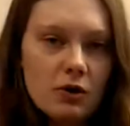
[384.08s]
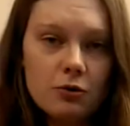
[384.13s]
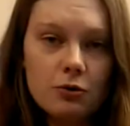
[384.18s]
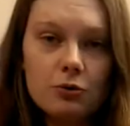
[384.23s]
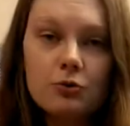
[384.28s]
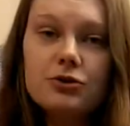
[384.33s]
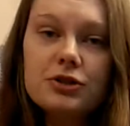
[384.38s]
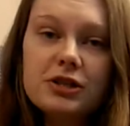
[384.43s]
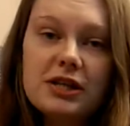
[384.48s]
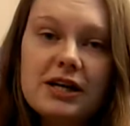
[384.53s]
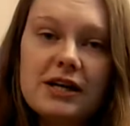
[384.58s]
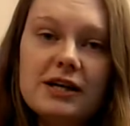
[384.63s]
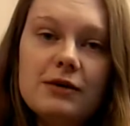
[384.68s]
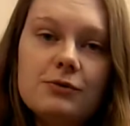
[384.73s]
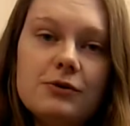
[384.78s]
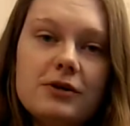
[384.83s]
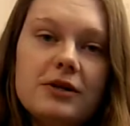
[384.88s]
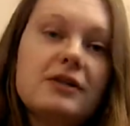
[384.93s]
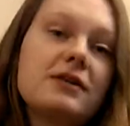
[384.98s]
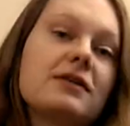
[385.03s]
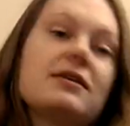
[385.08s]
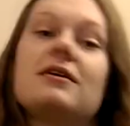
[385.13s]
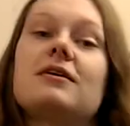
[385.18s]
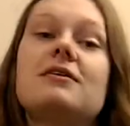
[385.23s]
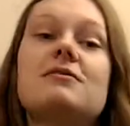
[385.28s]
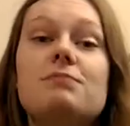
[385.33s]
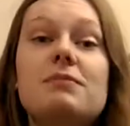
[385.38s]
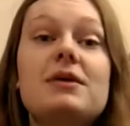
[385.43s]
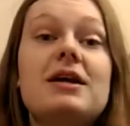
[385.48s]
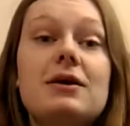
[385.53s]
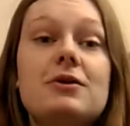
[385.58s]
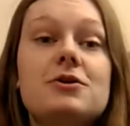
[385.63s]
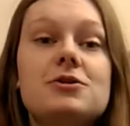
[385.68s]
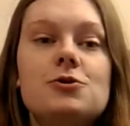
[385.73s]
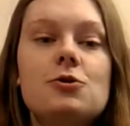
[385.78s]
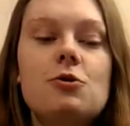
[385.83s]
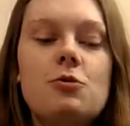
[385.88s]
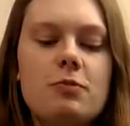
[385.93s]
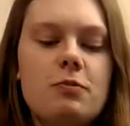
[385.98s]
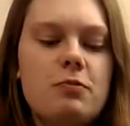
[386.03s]
GoldenEye one it made out of
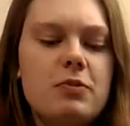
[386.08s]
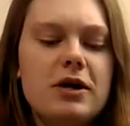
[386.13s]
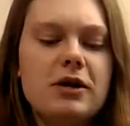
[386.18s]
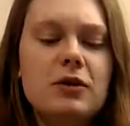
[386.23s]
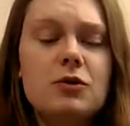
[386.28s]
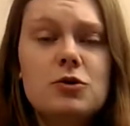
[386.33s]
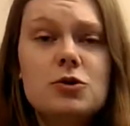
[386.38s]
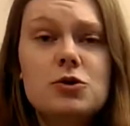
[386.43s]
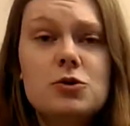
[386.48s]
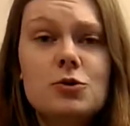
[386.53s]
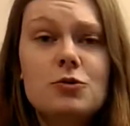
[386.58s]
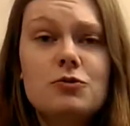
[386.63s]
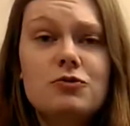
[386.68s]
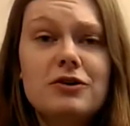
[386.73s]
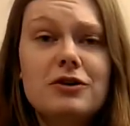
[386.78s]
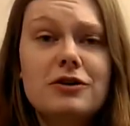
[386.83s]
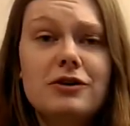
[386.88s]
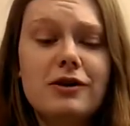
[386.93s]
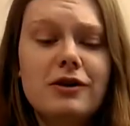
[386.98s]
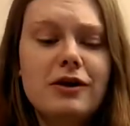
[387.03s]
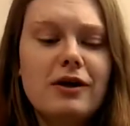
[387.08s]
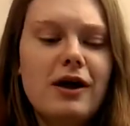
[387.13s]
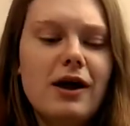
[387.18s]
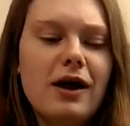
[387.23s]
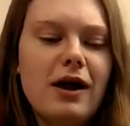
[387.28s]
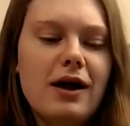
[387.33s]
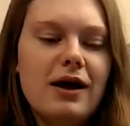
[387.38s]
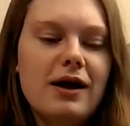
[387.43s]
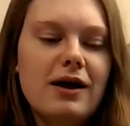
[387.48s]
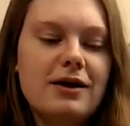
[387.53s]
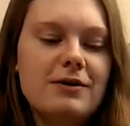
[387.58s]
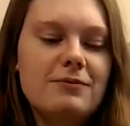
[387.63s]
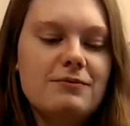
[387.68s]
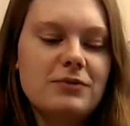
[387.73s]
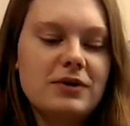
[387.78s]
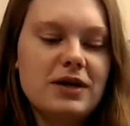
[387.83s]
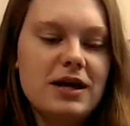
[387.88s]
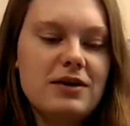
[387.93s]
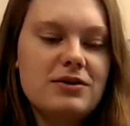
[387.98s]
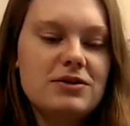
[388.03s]
soap, but it looks so real. Um,
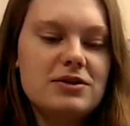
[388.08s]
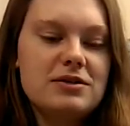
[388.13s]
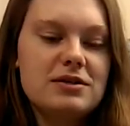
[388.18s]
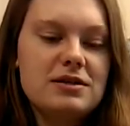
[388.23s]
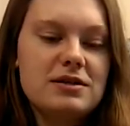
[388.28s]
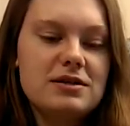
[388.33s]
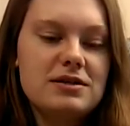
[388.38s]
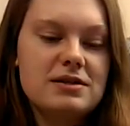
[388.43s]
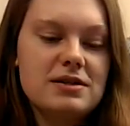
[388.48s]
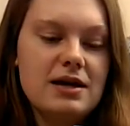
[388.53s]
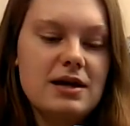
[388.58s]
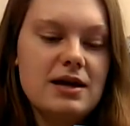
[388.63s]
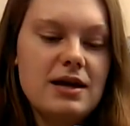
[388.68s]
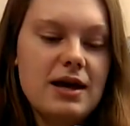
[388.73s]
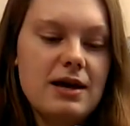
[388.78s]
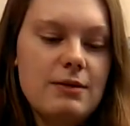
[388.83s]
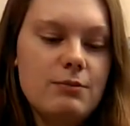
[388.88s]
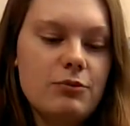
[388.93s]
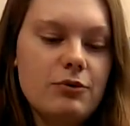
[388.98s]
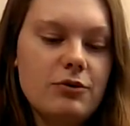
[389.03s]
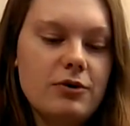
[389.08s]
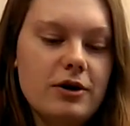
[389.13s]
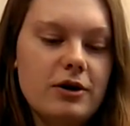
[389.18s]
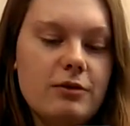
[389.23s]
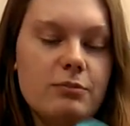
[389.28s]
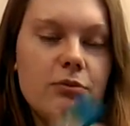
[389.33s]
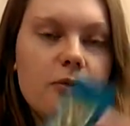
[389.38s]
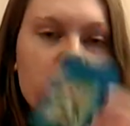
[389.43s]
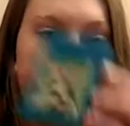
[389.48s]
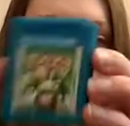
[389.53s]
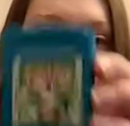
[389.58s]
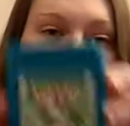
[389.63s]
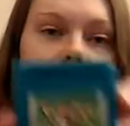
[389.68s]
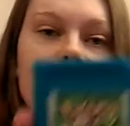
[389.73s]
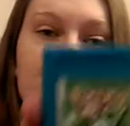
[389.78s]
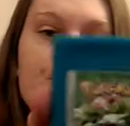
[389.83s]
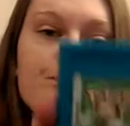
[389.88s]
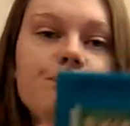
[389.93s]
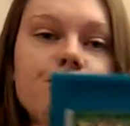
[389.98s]
but yeah, this is a Game Boy Pokemon